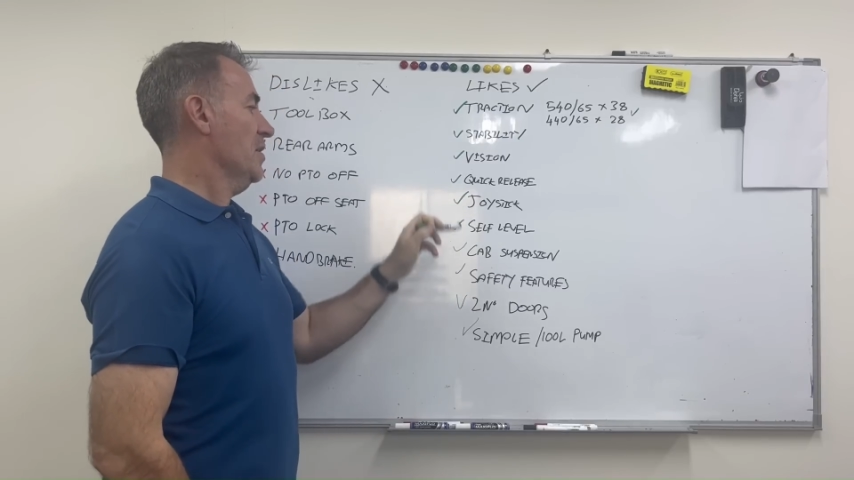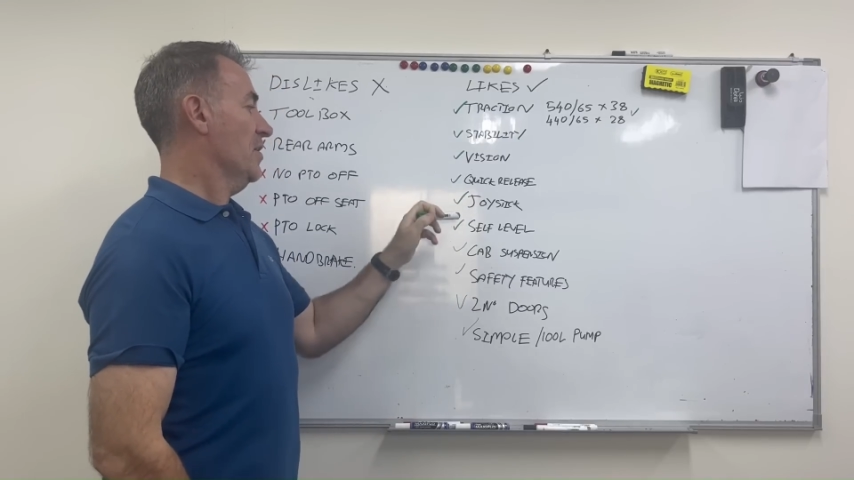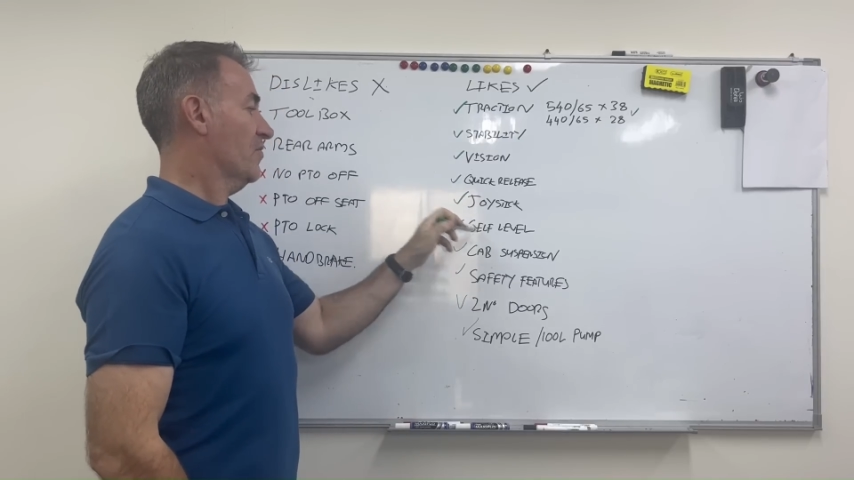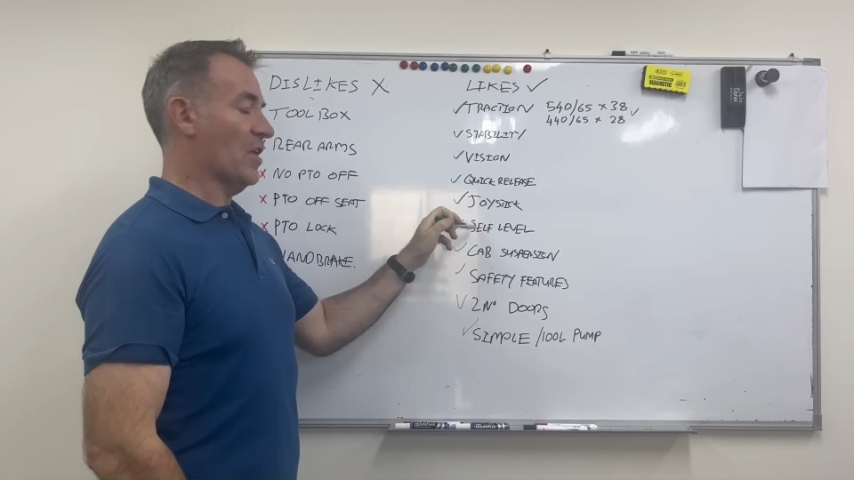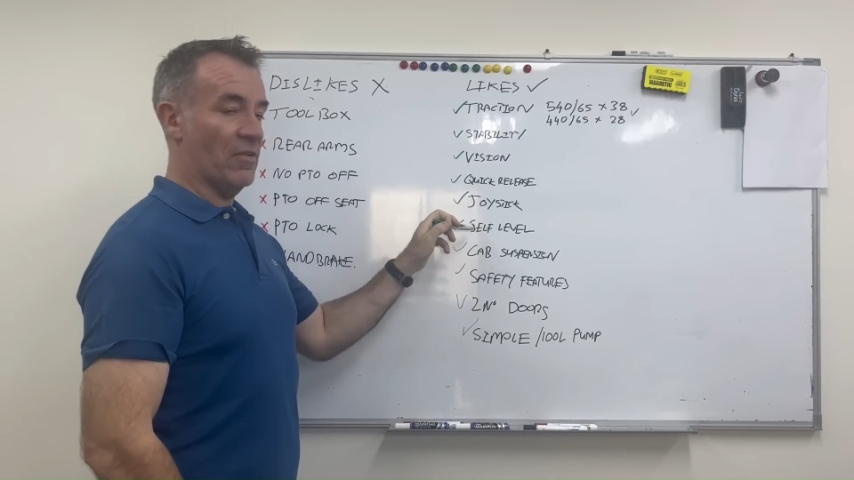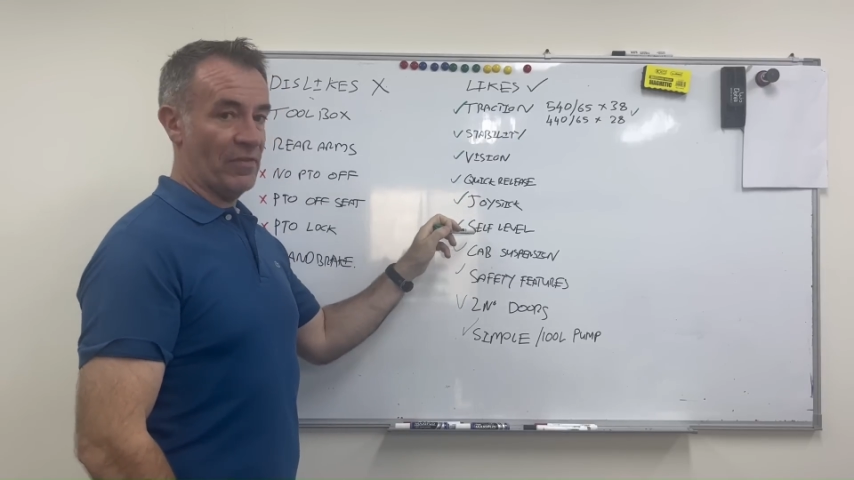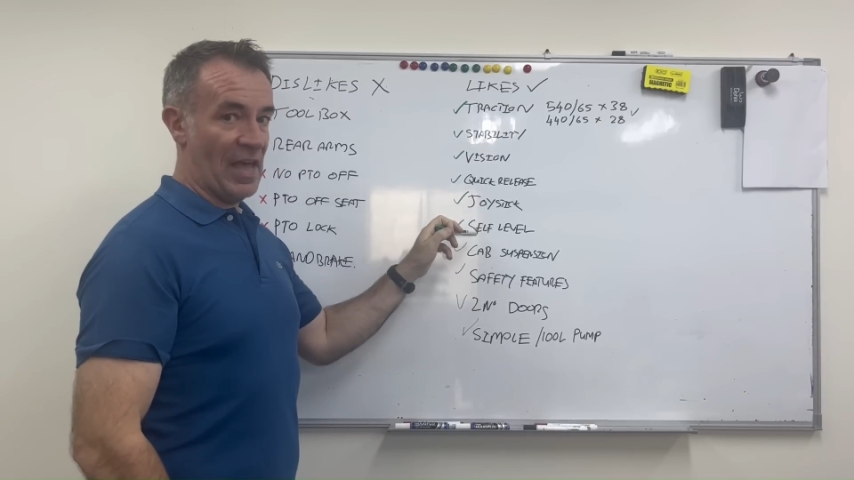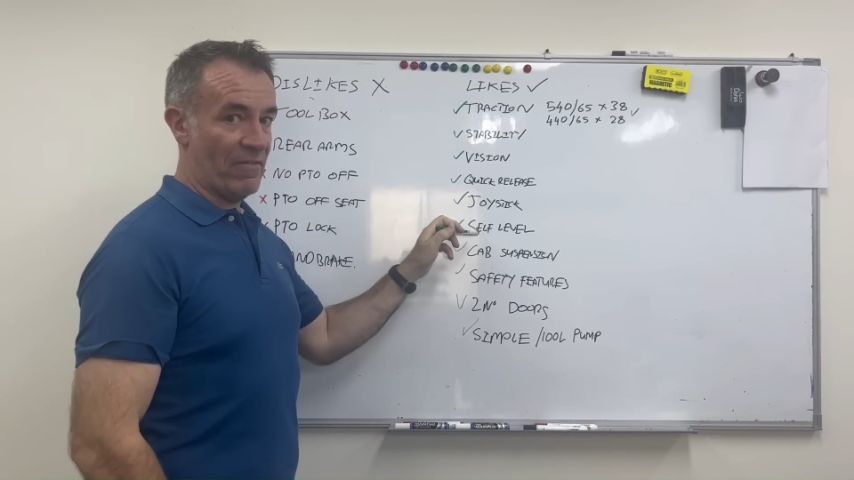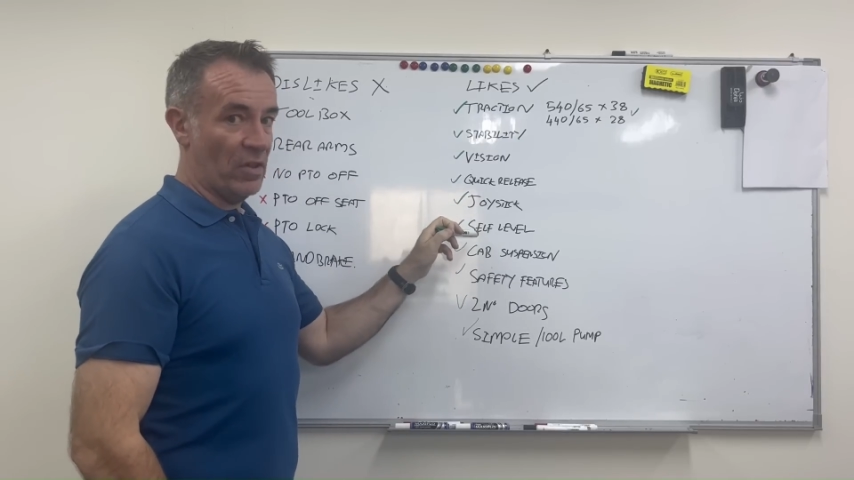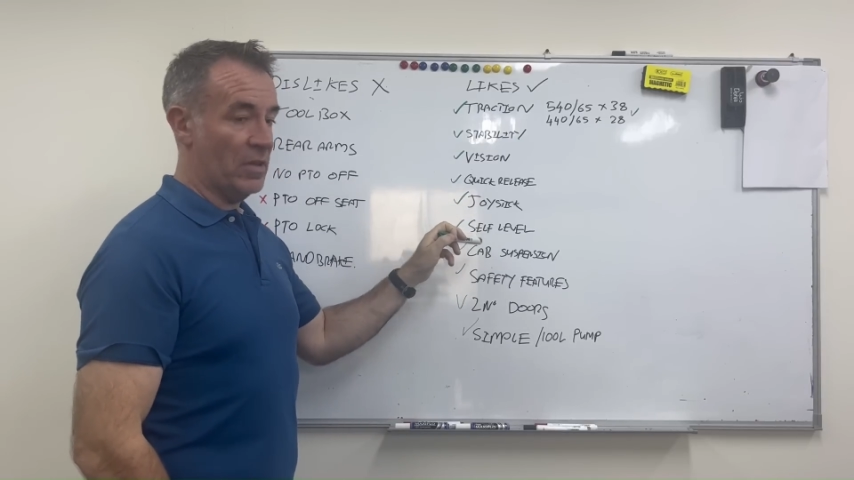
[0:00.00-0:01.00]

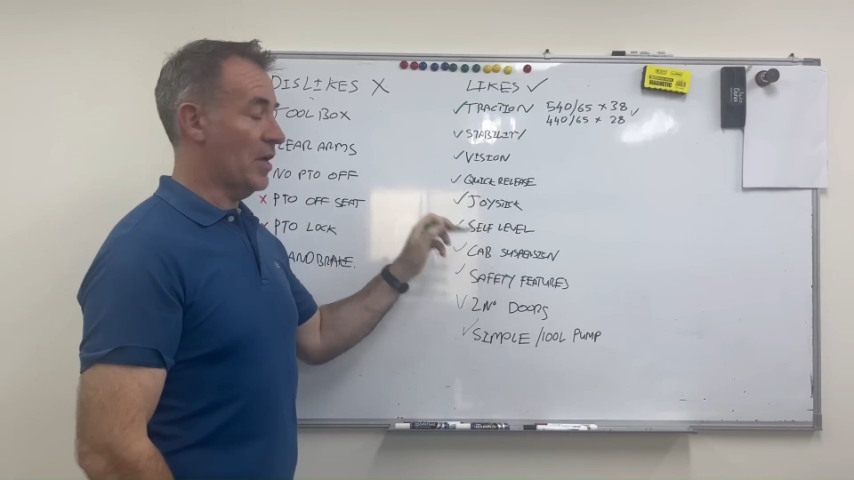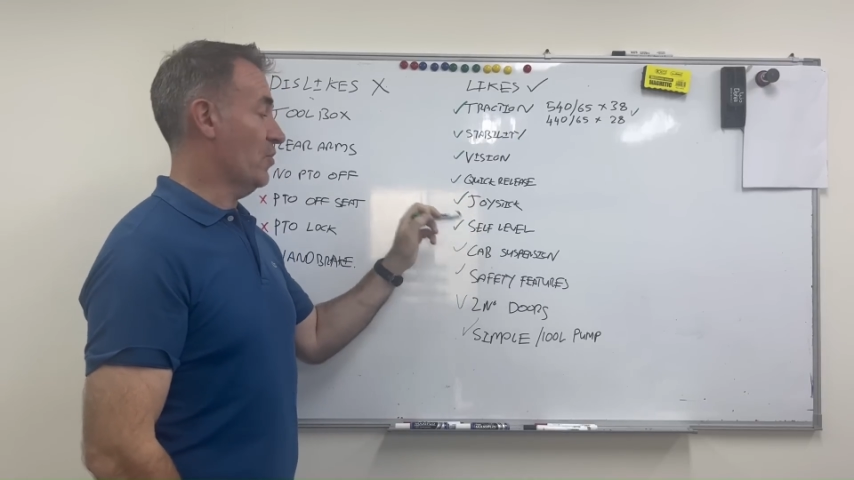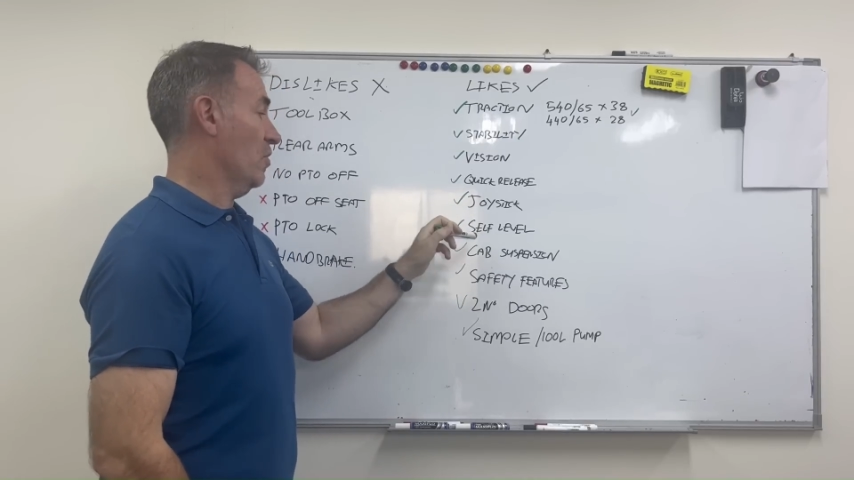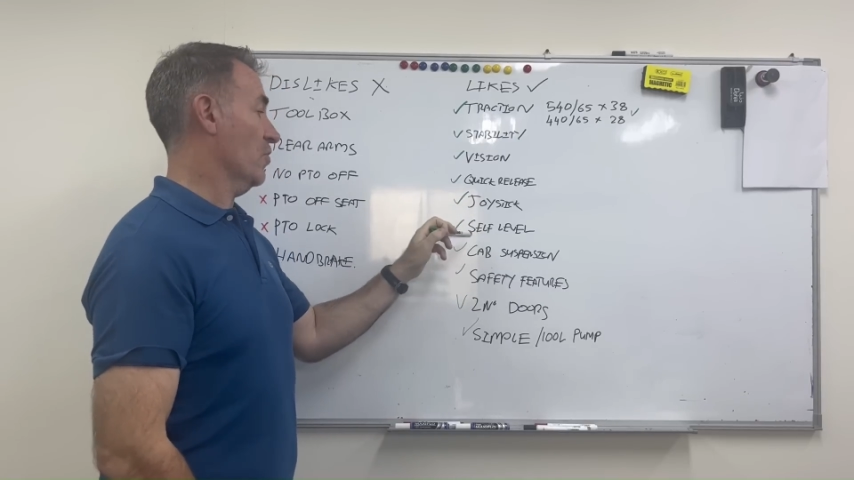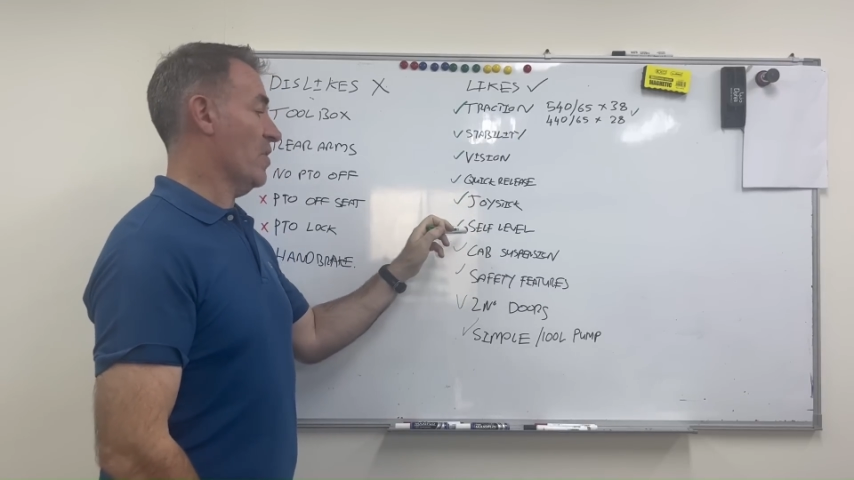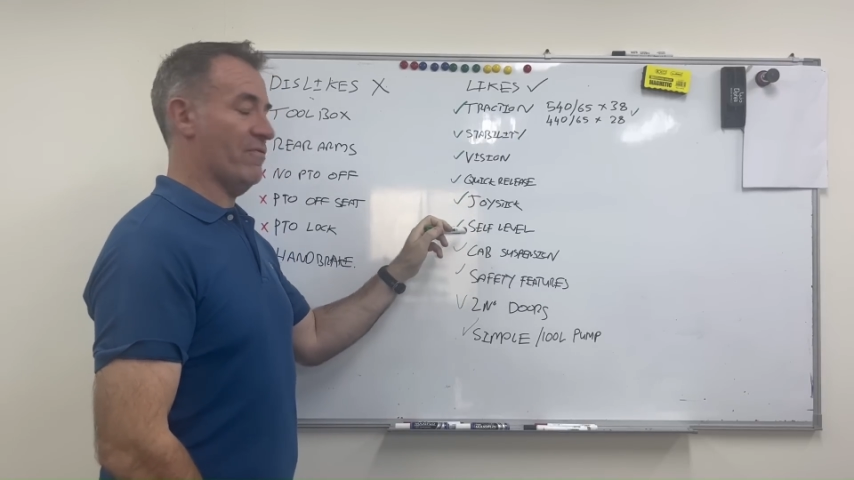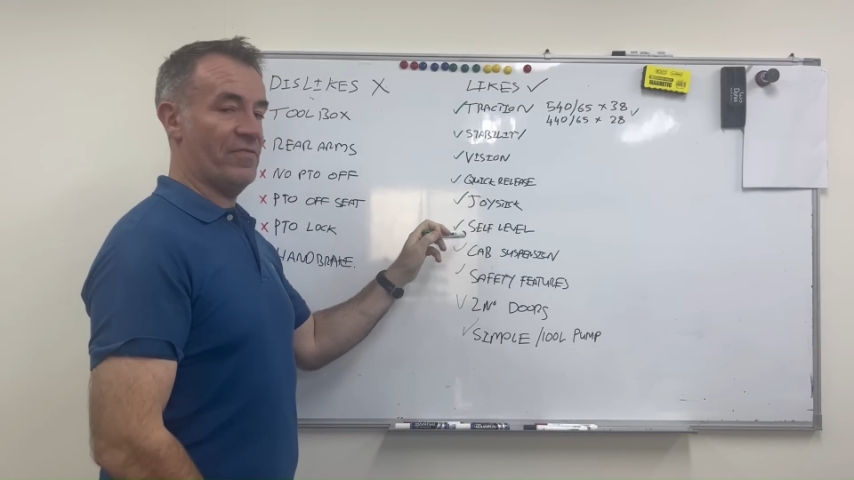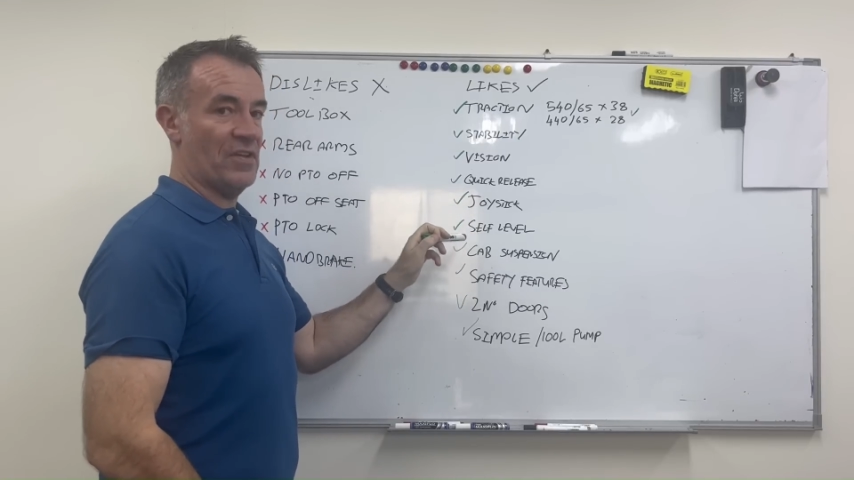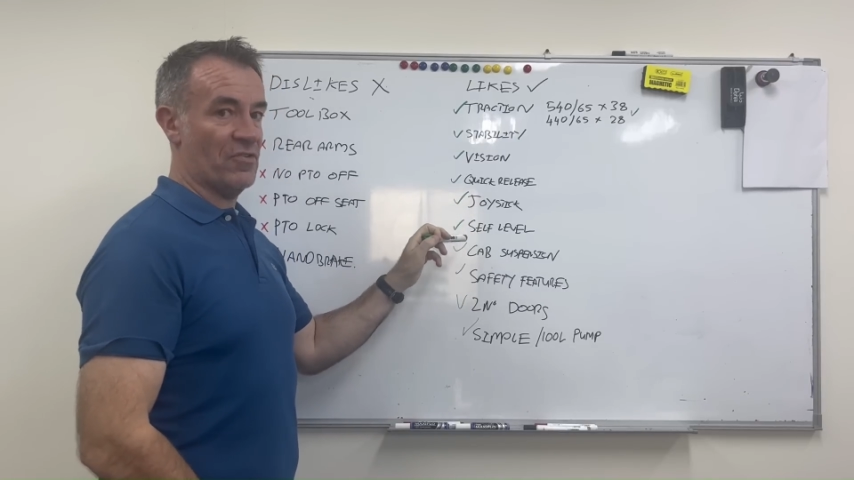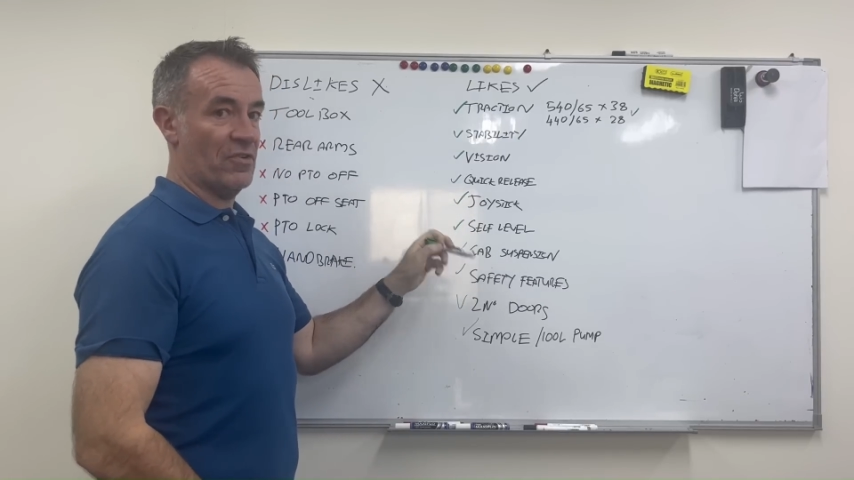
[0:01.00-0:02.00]
Self-level, another great
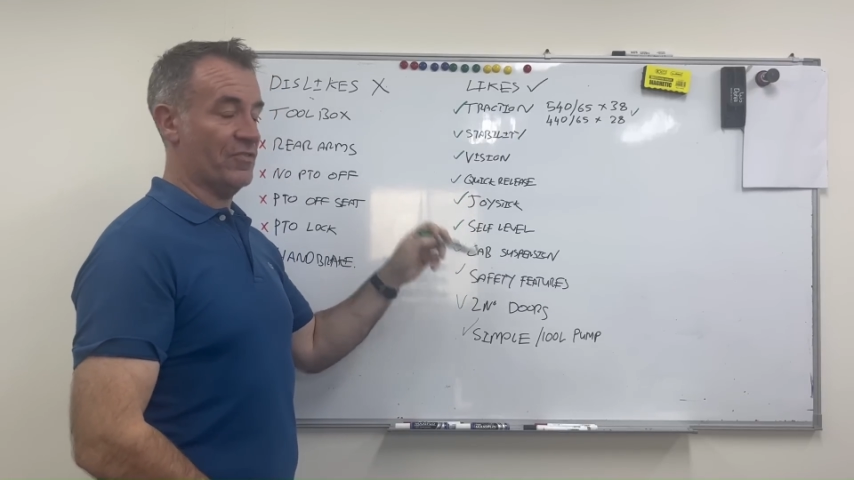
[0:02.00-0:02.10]
feature,